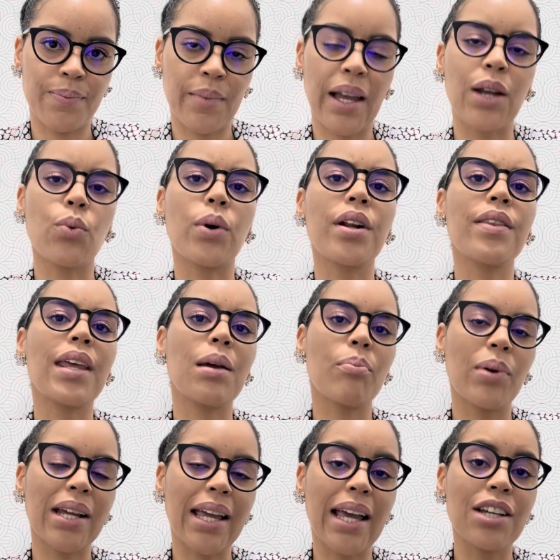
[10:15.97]
And what are the
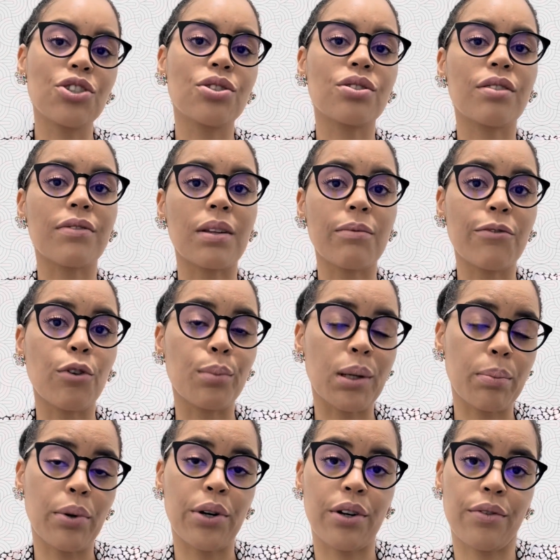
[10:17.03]
implications of them forming
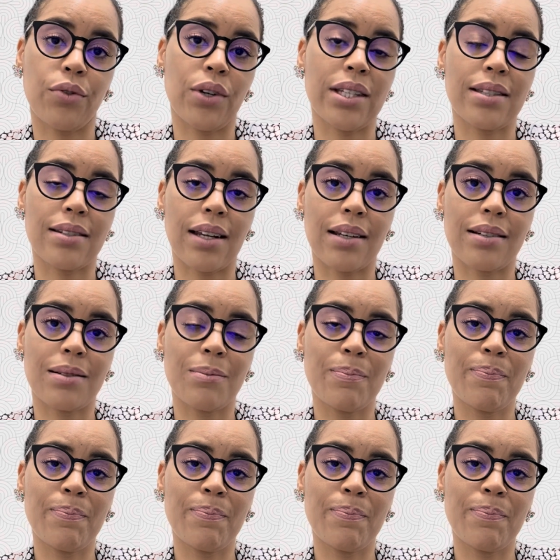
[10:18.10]
part of your estate?